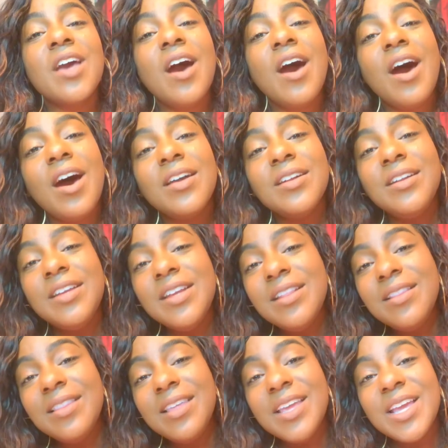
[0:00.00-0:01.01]

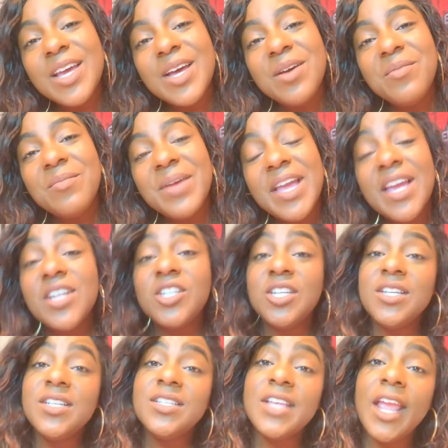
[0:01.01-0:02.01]
coddling them, and
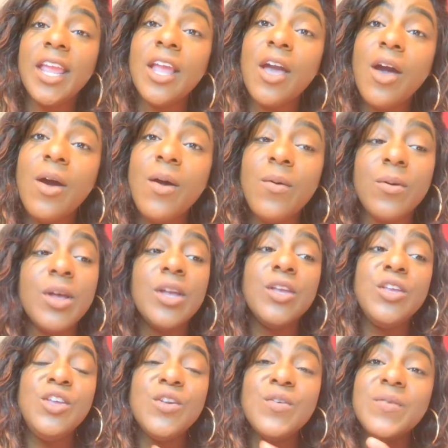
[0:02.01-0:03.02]
she's saying, oh,
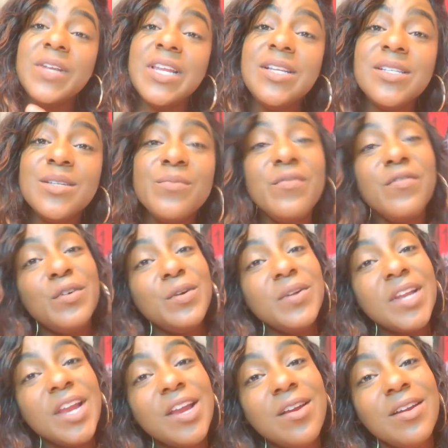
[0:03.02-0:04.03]
you need some food,
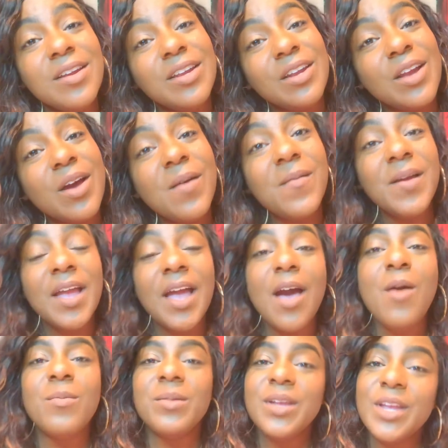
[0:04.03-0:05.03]
here you go,
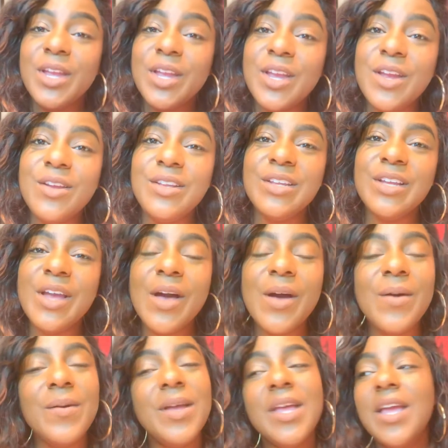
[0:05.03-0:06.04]
oh, here you
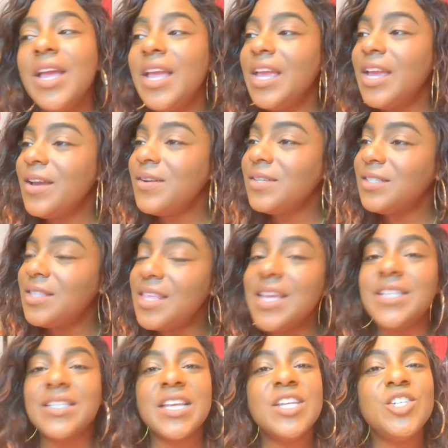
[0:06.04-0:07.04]
go
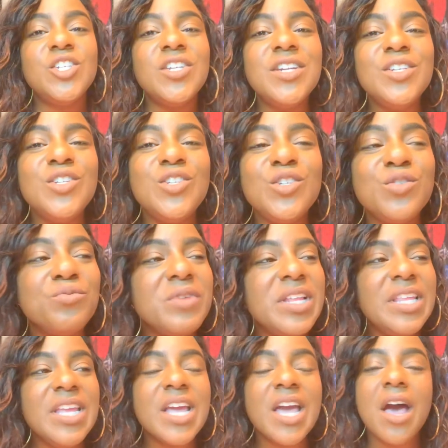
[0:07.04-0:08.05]
here's this. And she's just
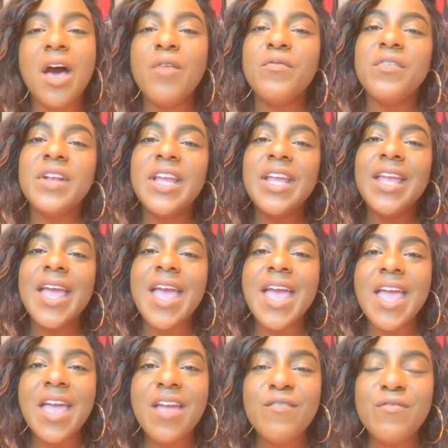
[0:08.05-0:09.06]
really comforting
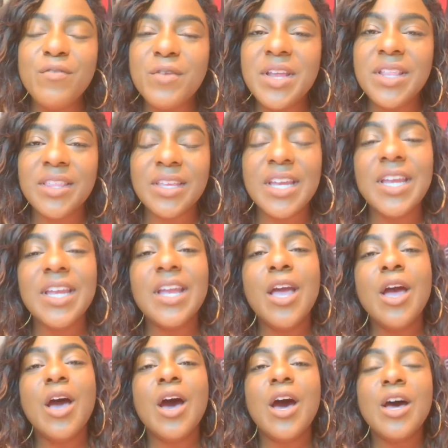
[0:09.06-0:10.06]
everything
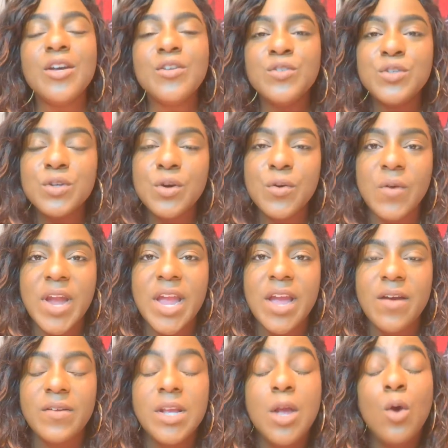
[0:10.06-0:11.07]

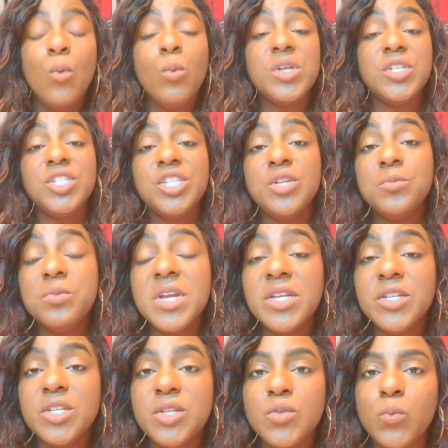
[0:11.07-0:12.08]
underground. When she
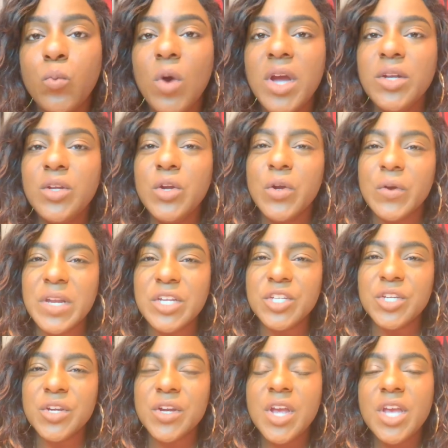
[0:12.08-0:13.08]
reaches one
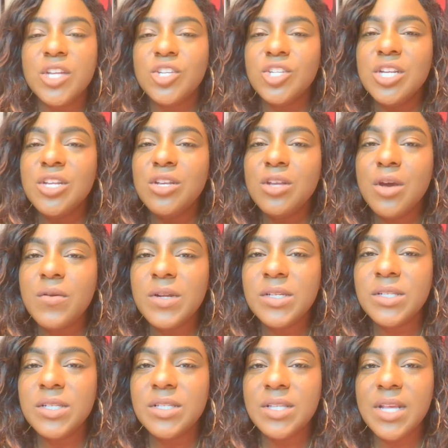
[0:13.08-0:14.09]
creature, she
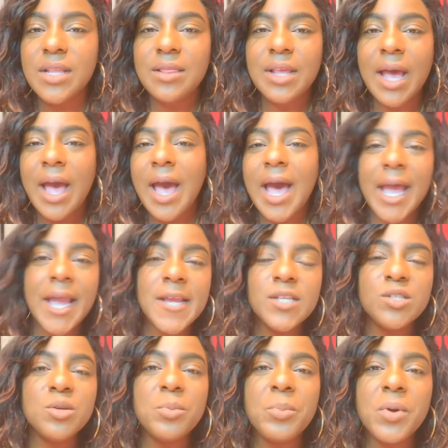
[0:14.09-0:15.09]
notices that the
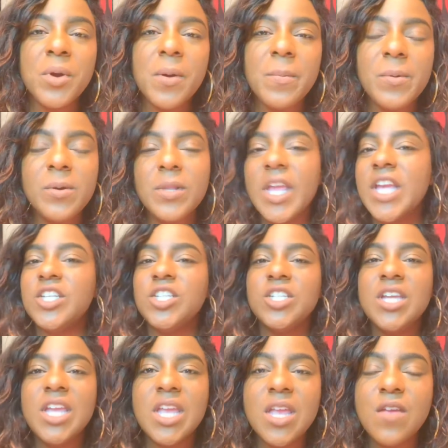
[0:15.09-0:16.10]
eyes are purple and
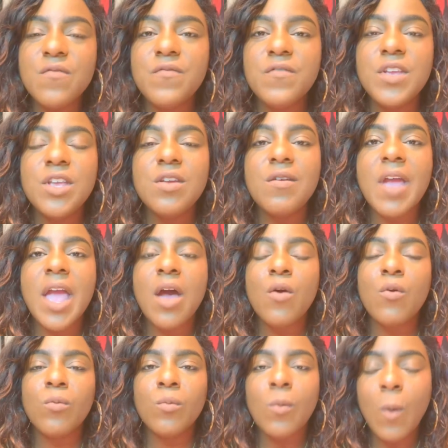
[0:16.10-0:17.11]
she can't figure
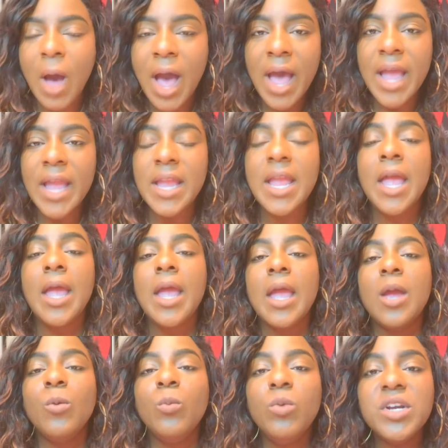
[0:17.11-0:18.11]
out why.
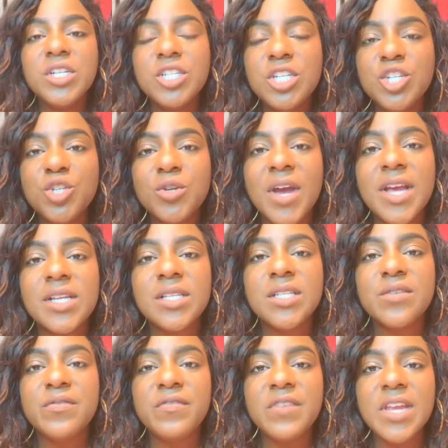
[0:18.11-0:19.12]
And when she tries
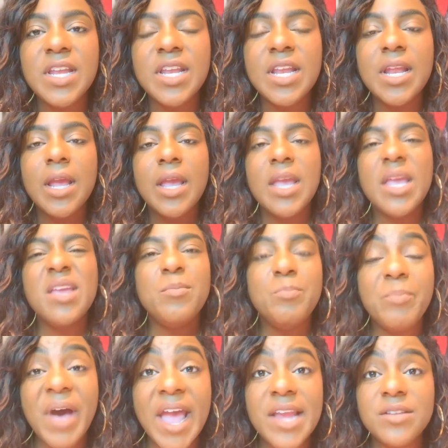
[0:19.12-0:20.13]
to feed it,
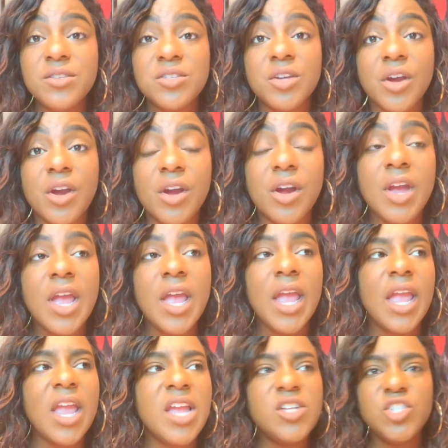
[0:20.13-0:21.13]
it bites her.
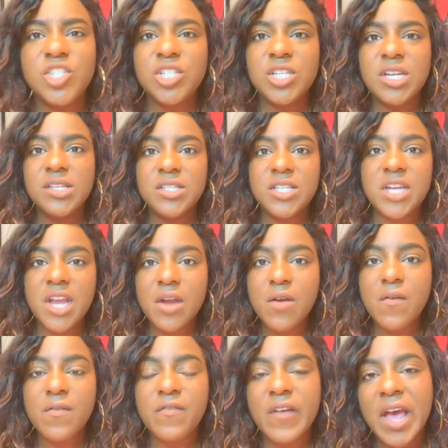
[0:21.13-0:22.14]
And she's
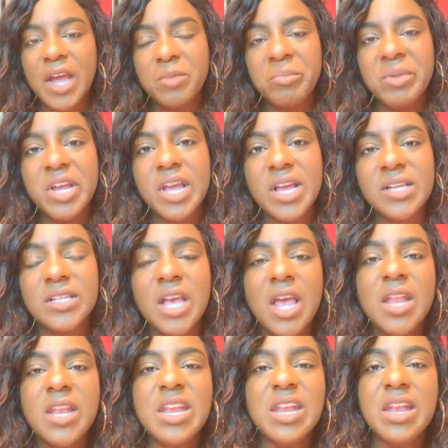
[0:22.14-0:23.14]
terrified because
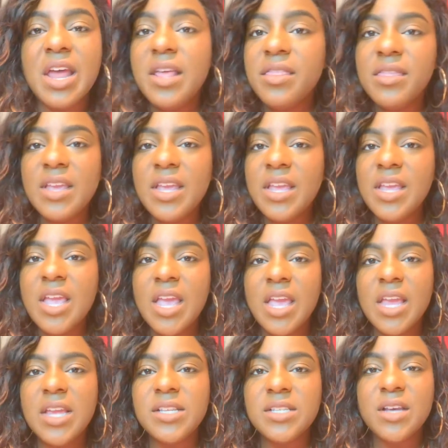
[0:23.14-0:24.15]
nothing
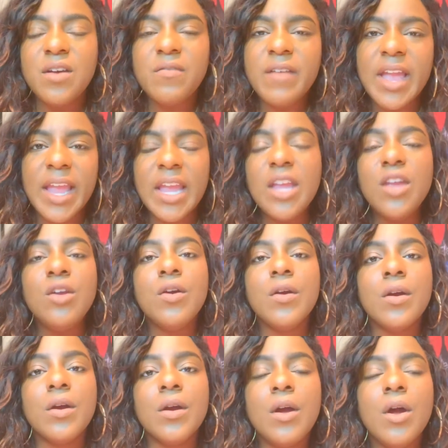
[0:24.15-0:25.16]
is of
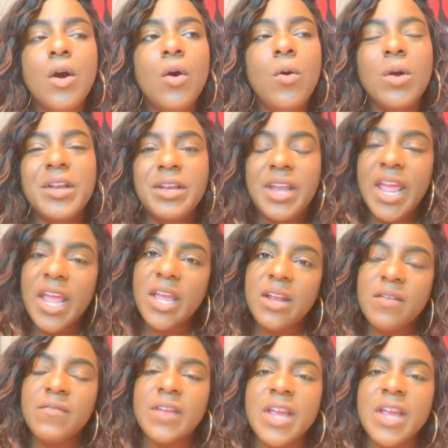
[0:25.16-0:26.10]
anger or negative